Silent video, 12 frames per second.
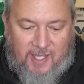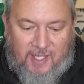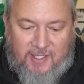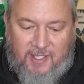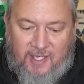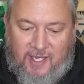
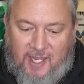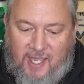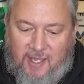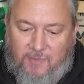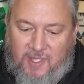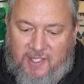isn't a
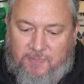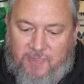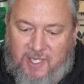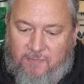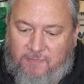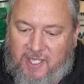name that's
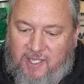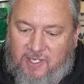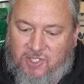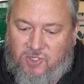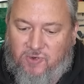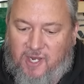been big in
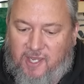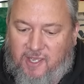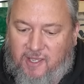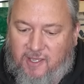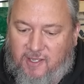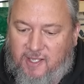
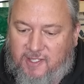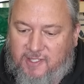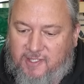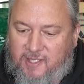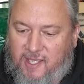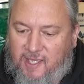Australia.
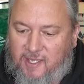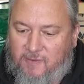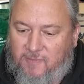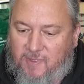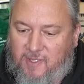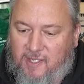It's
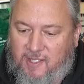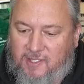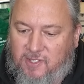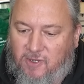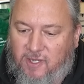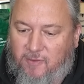
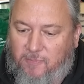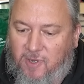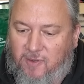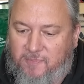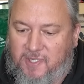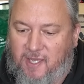kind of
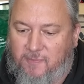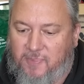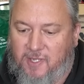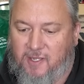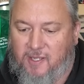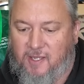popped
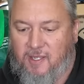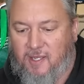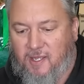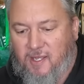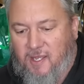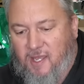up
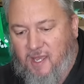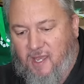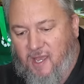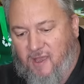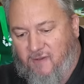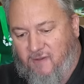
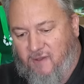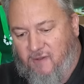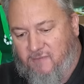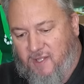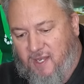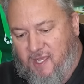
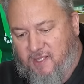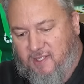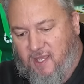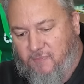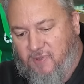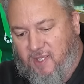over the
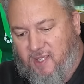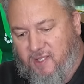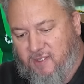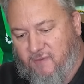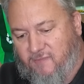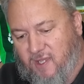last couple of
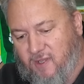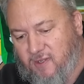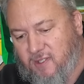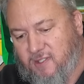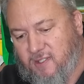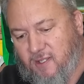years, I've
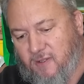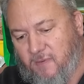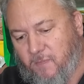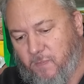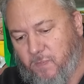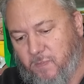noticed.
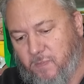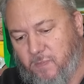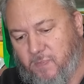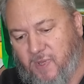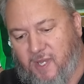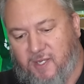
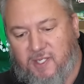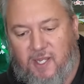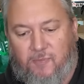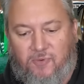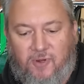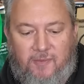
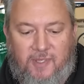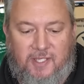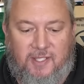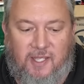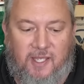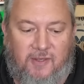But
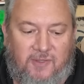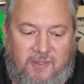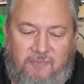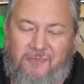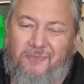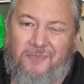previously it was